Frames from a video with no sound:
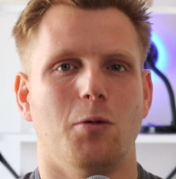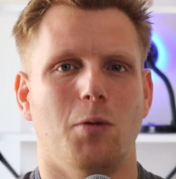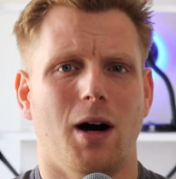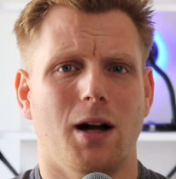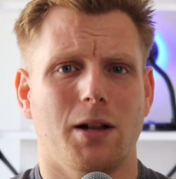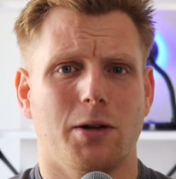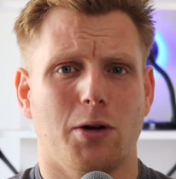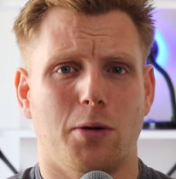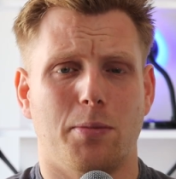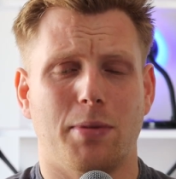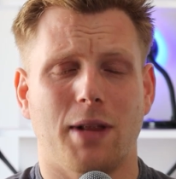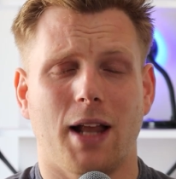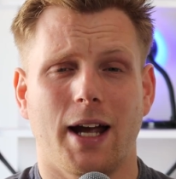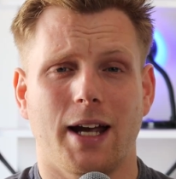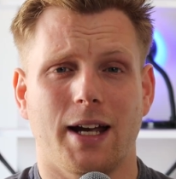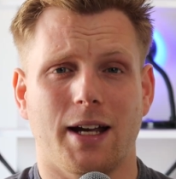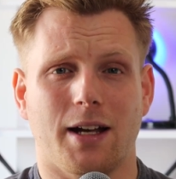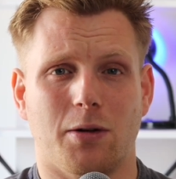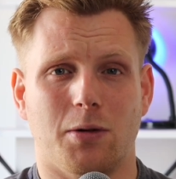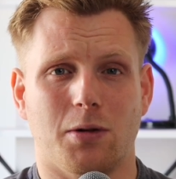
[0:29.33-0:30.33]
While you're
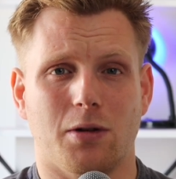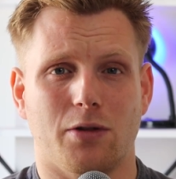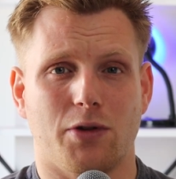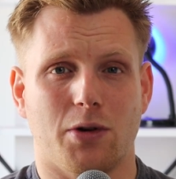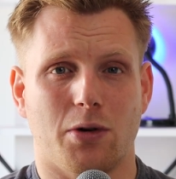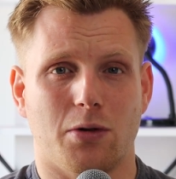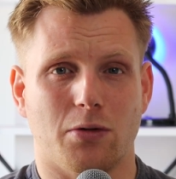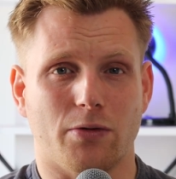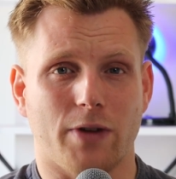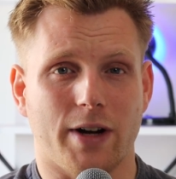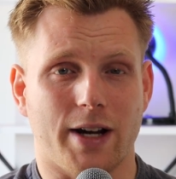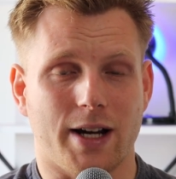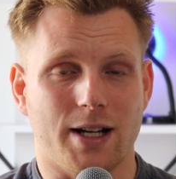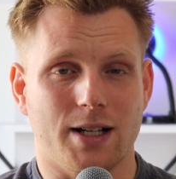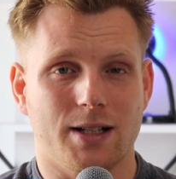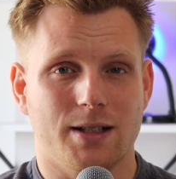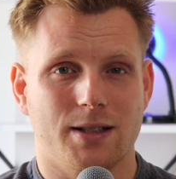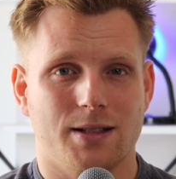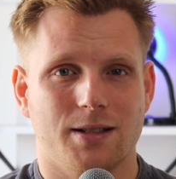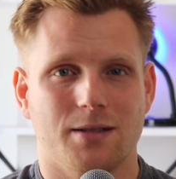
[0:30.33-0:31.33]
playing all of your
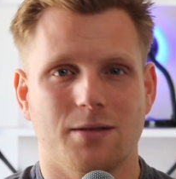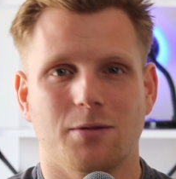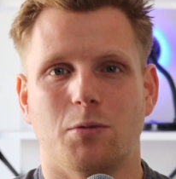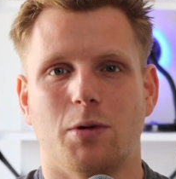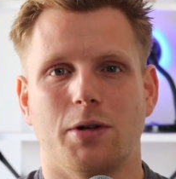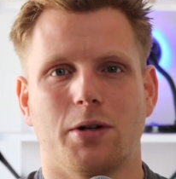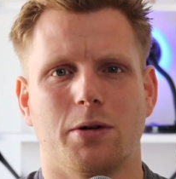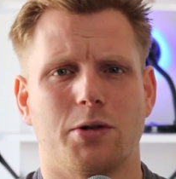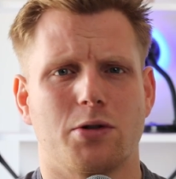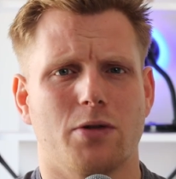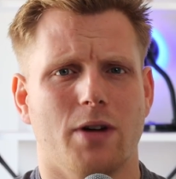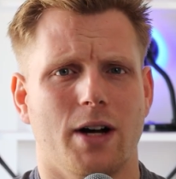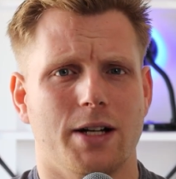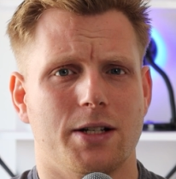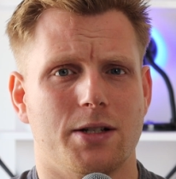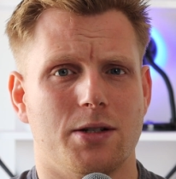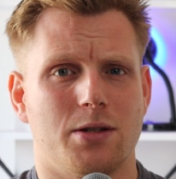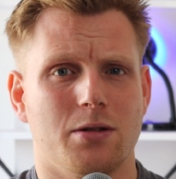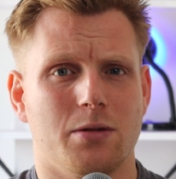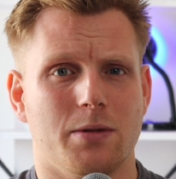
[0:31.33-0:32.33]
reeds, what you're trying
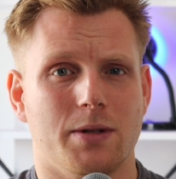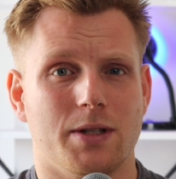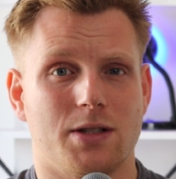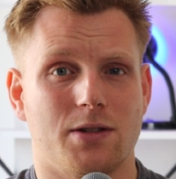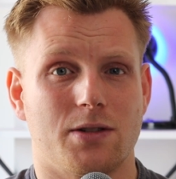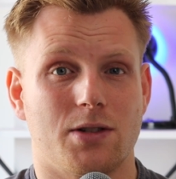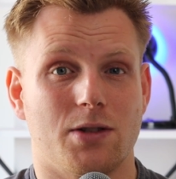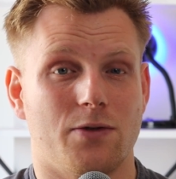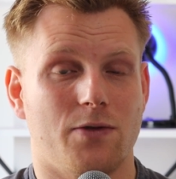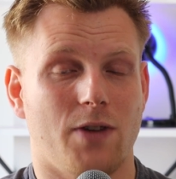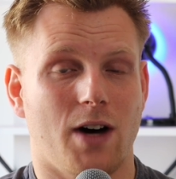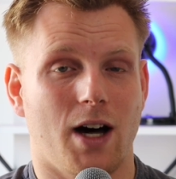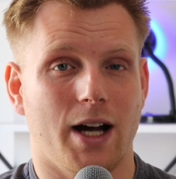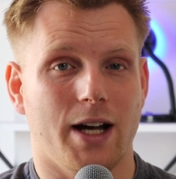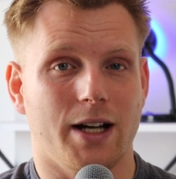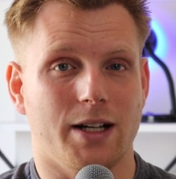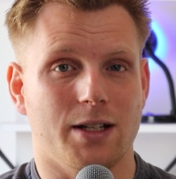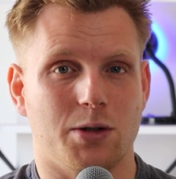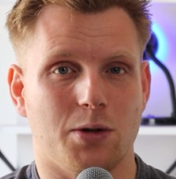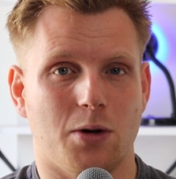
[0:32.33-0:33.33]
to do is to
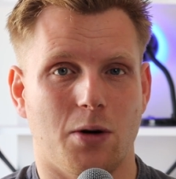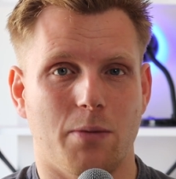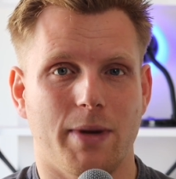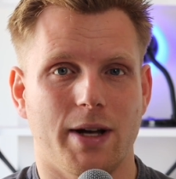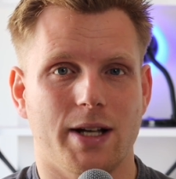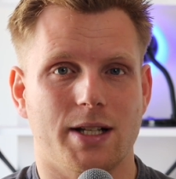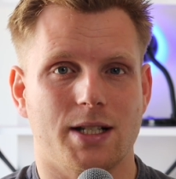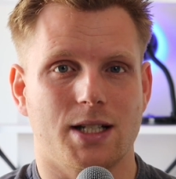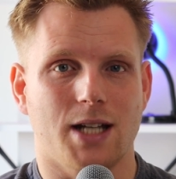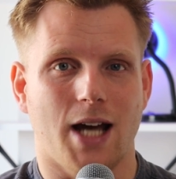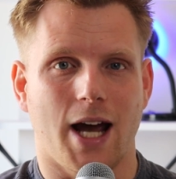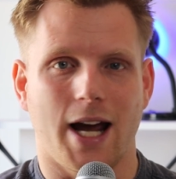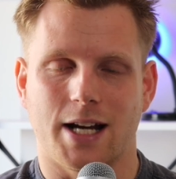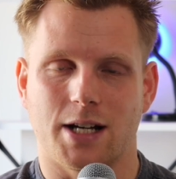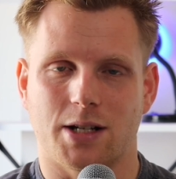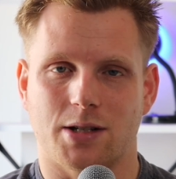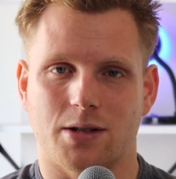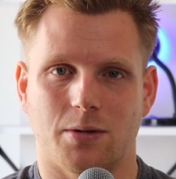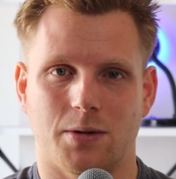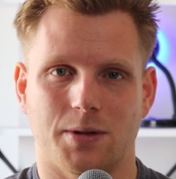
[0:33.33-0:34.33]
find your best
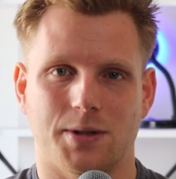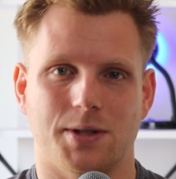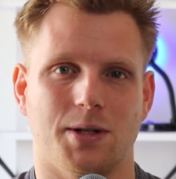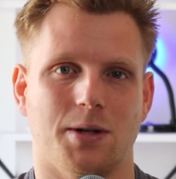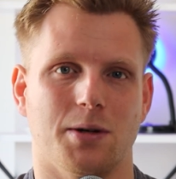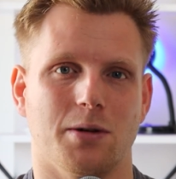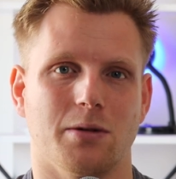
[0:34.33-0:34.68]
8 or so